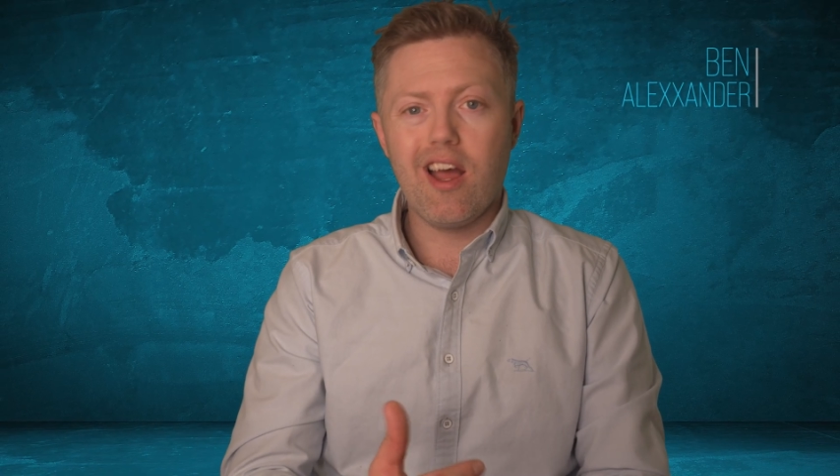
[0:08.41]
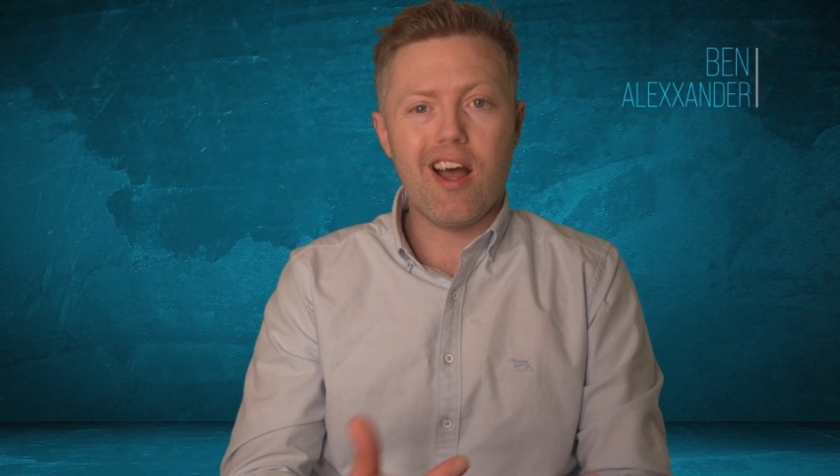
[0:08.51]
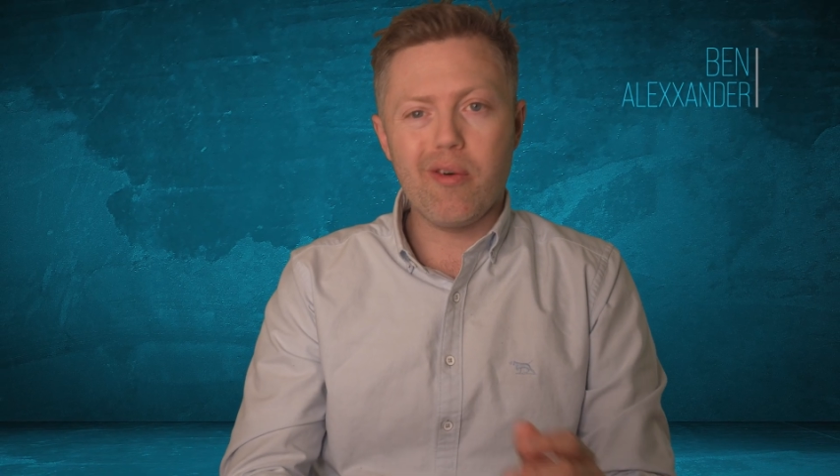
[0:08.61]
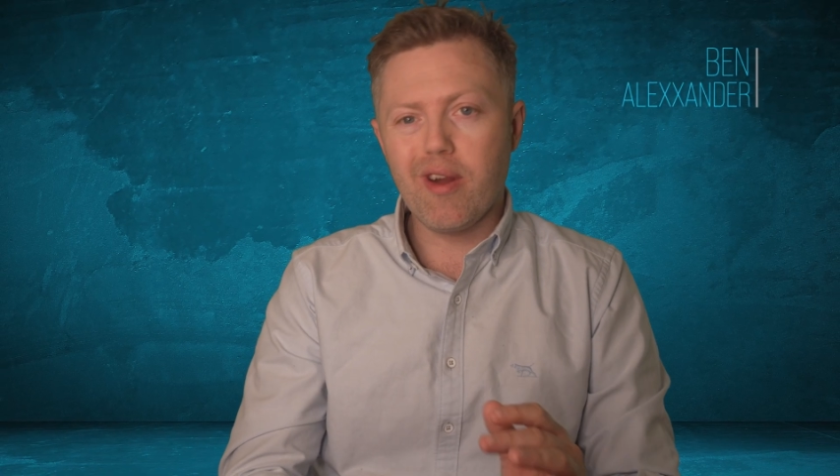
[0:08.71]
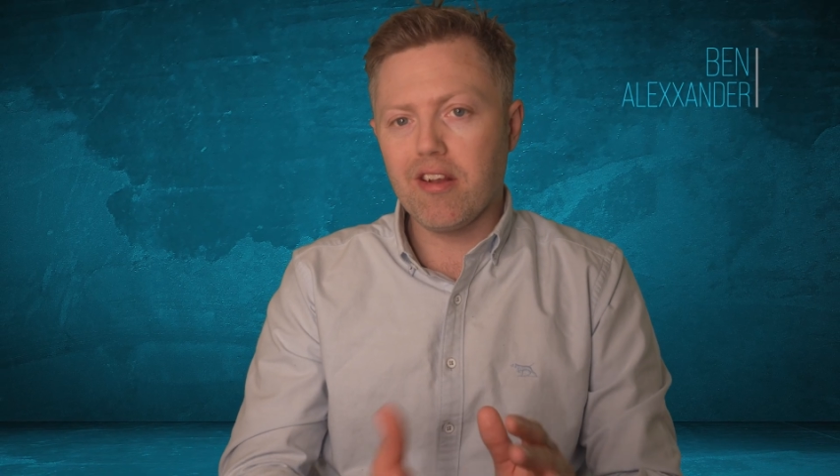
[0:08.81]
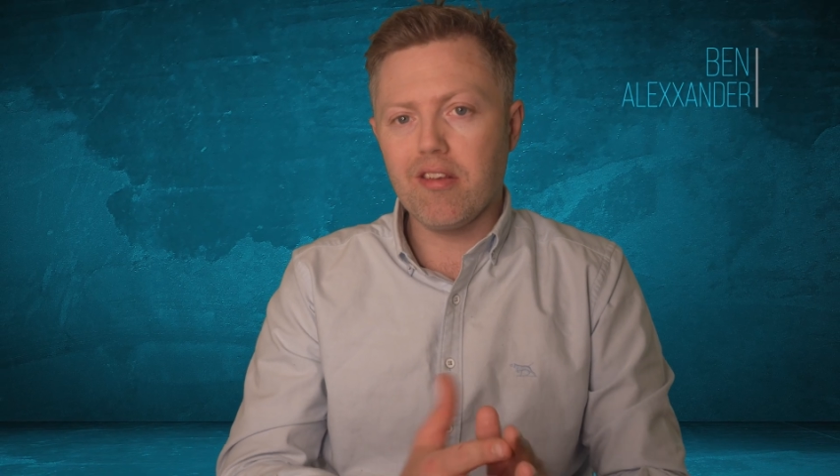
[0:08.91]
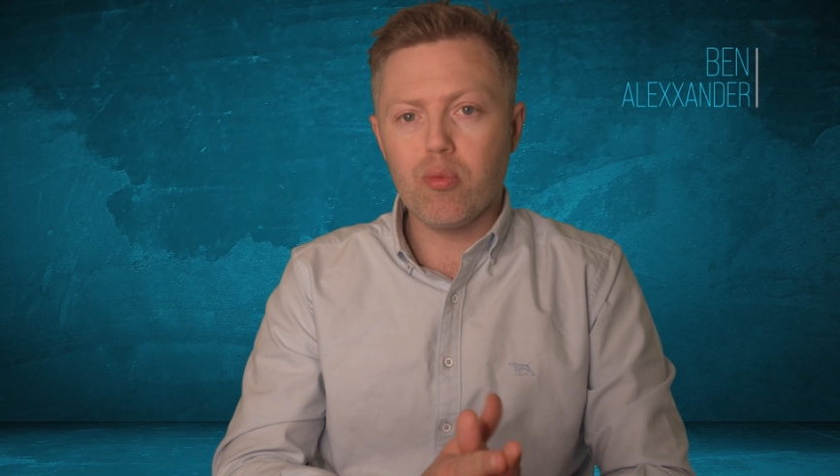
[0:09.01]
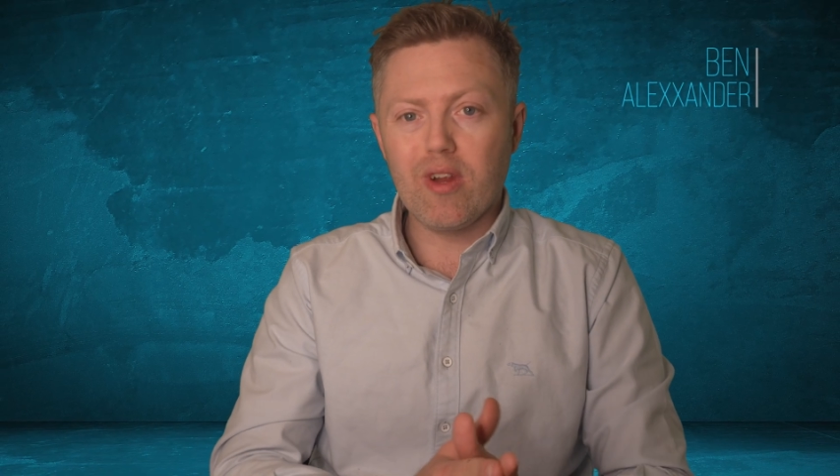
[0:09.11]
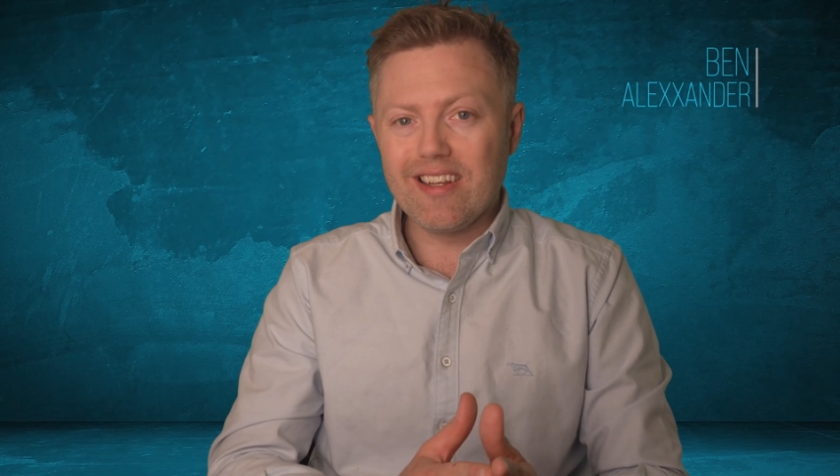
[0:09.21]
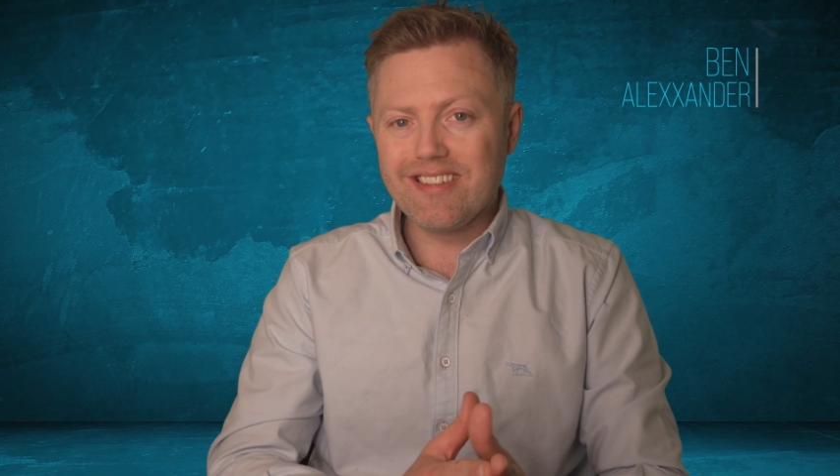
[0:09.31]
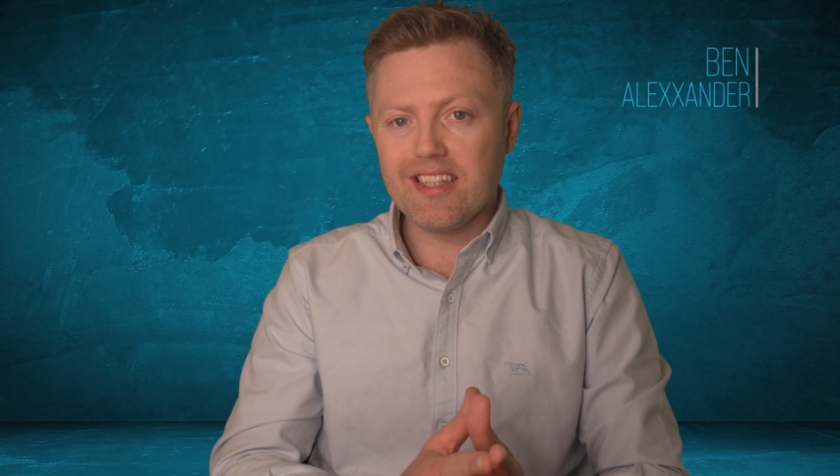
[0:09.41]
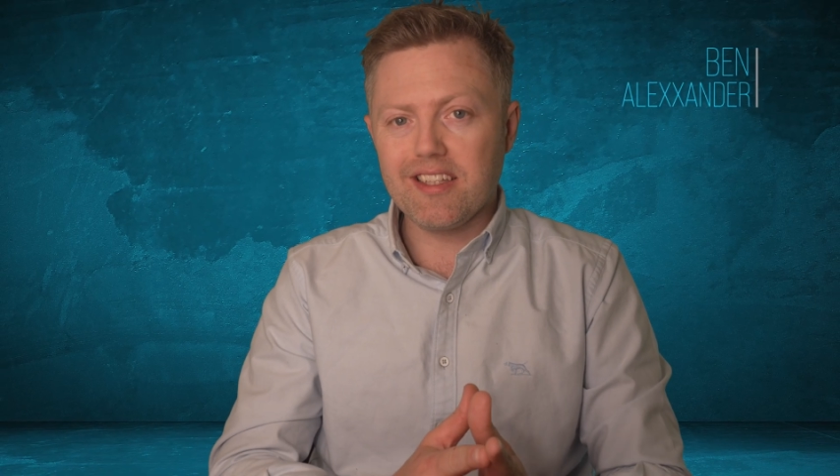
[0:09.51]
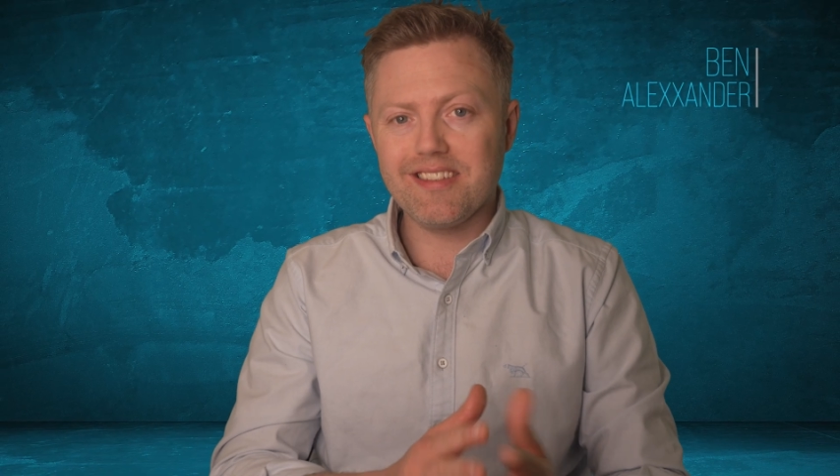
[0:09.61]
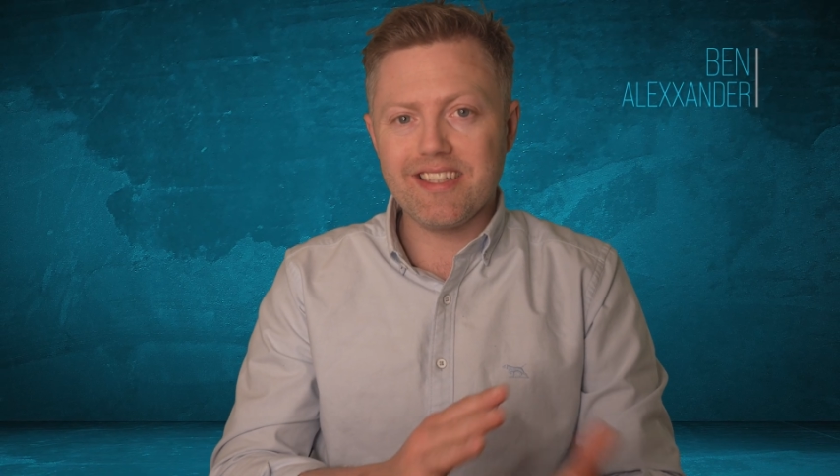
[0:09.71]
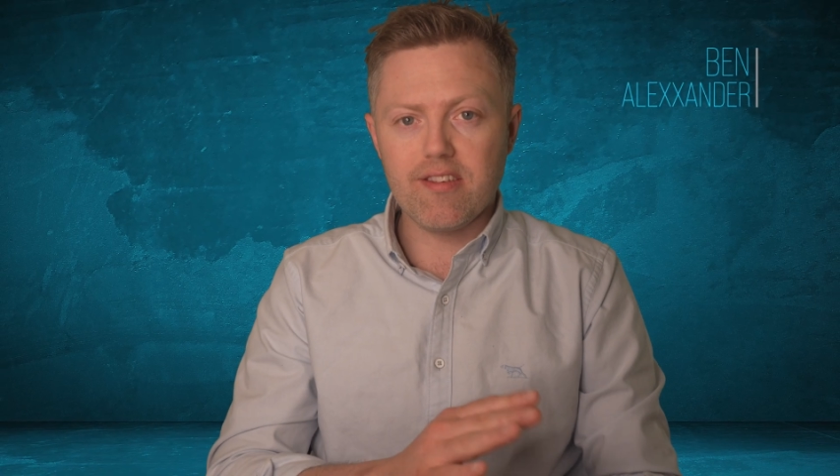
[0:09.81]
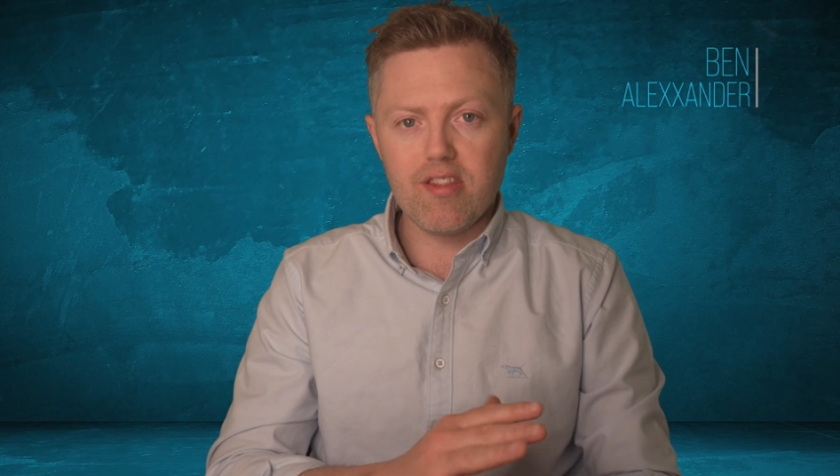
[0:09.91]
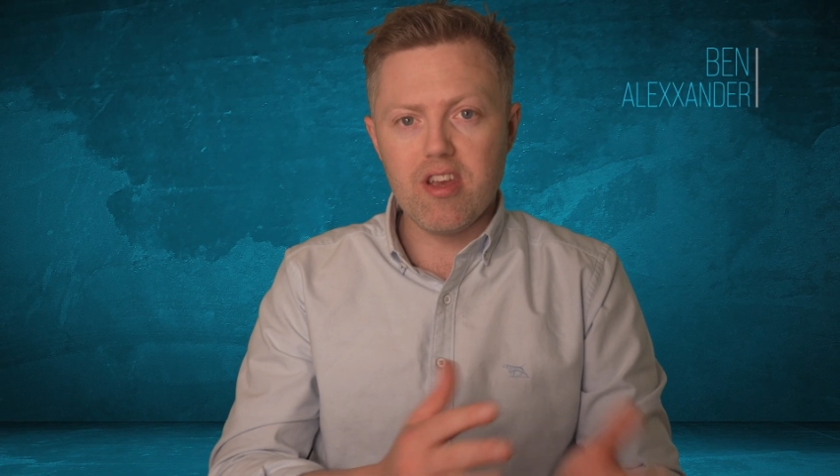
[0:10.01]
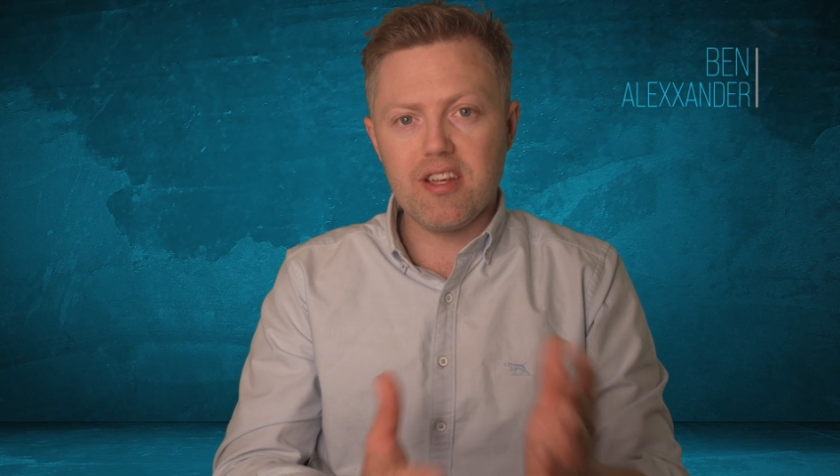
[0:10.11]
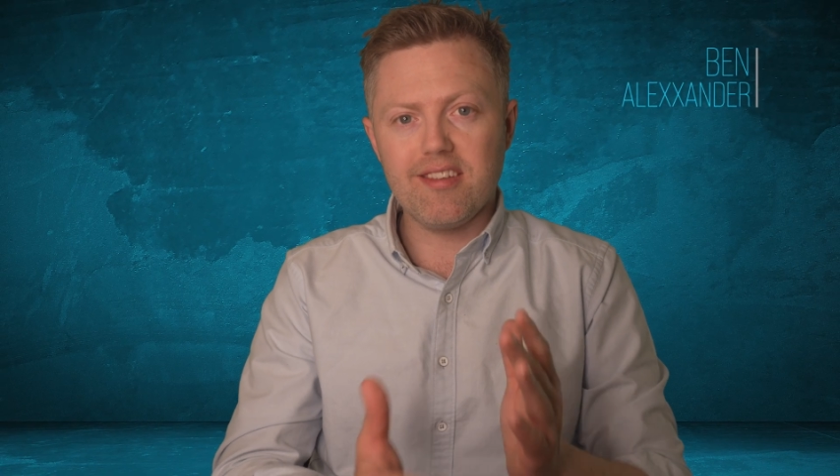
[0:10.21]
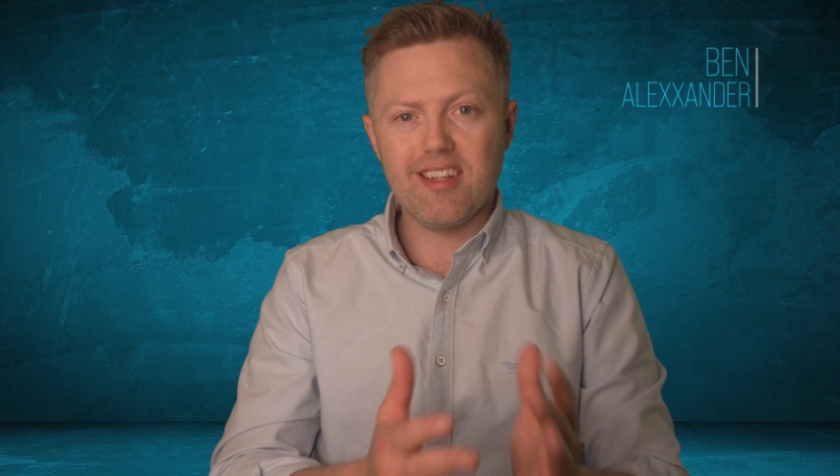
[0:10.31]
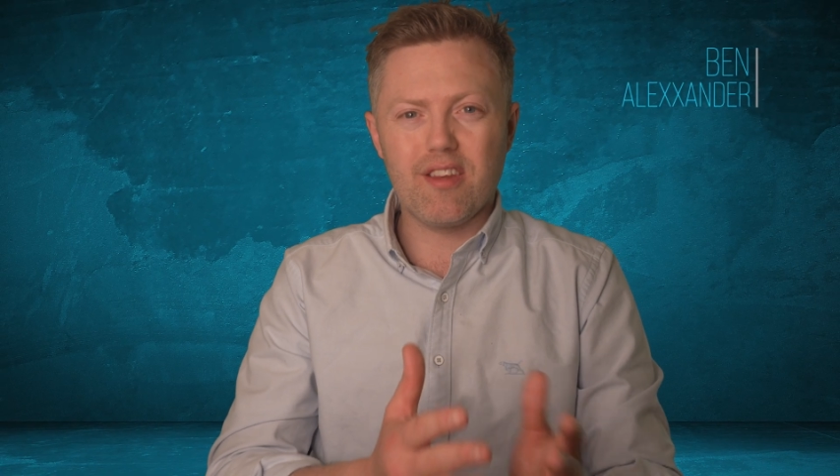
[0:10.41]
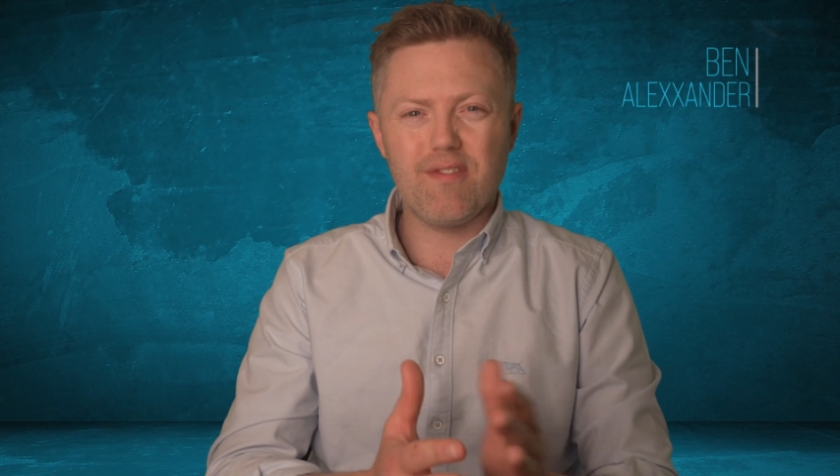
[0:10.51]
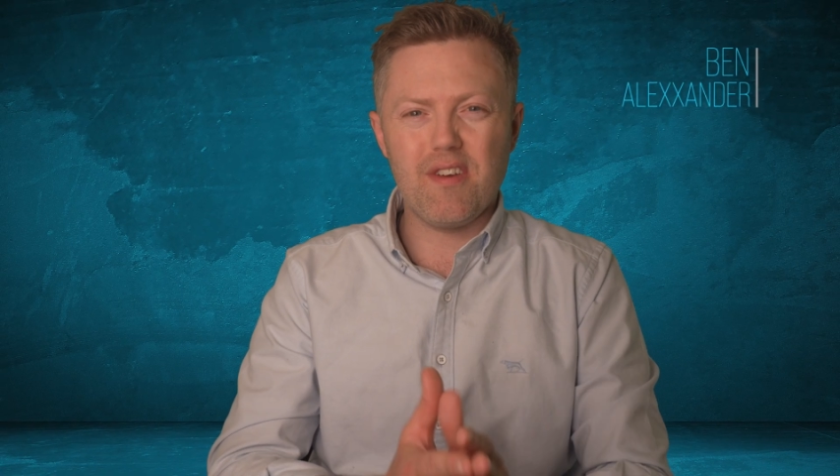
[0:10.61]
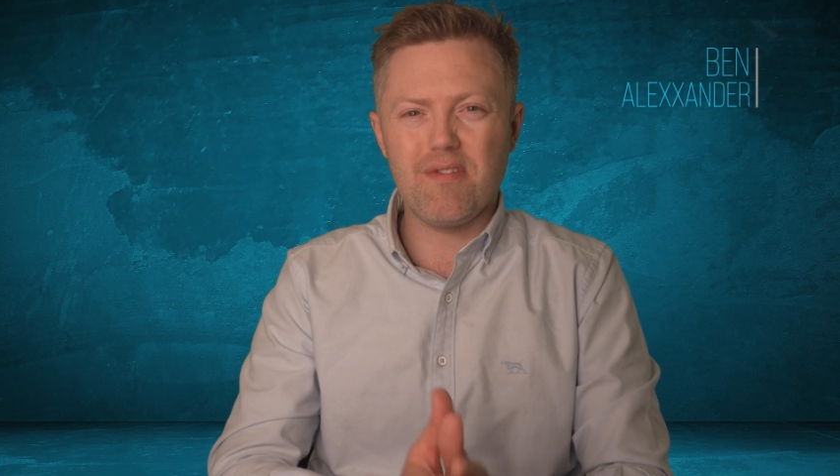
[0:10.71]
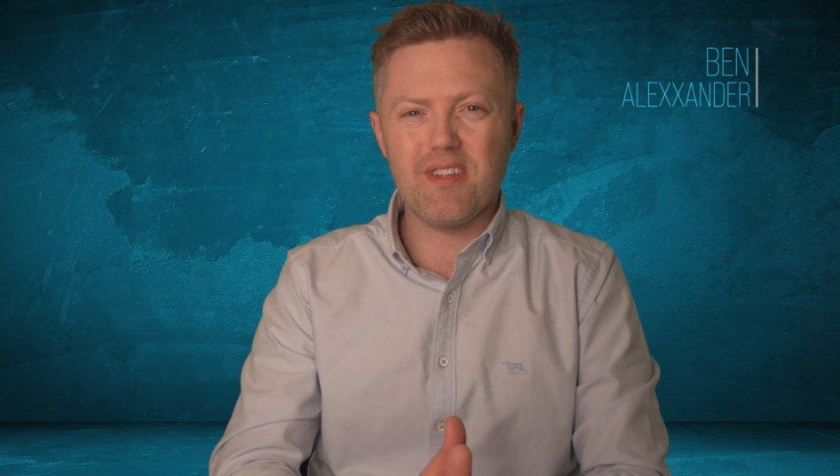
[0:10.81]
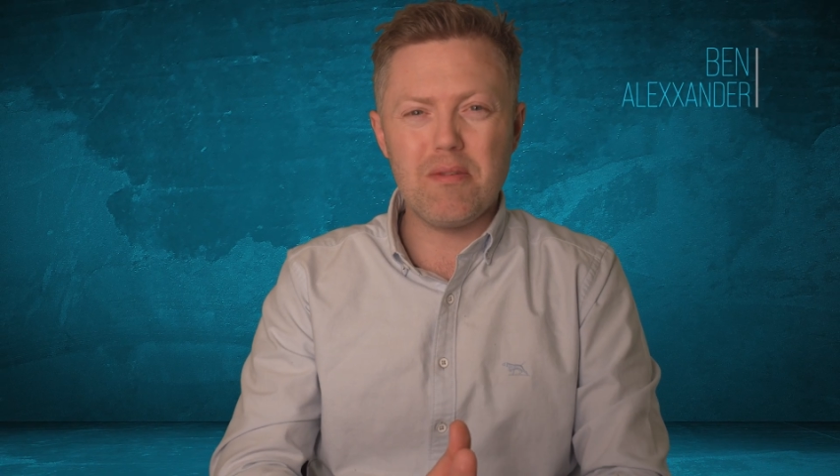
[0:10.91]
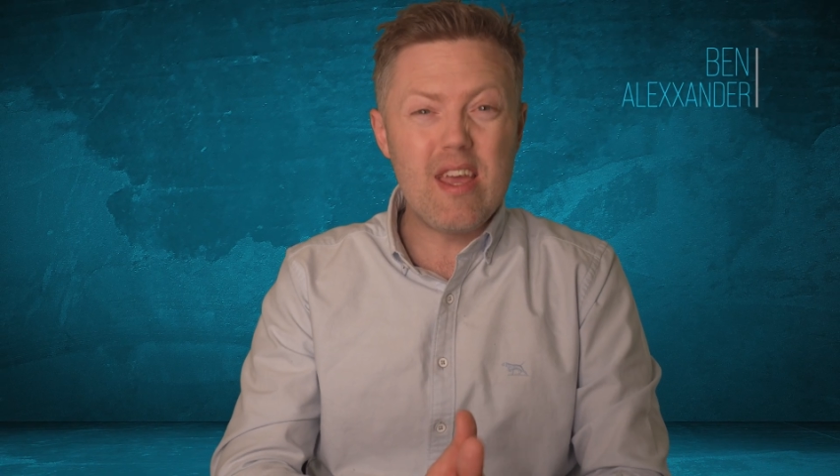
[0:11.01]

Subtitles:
I reckon realistically 630, 650,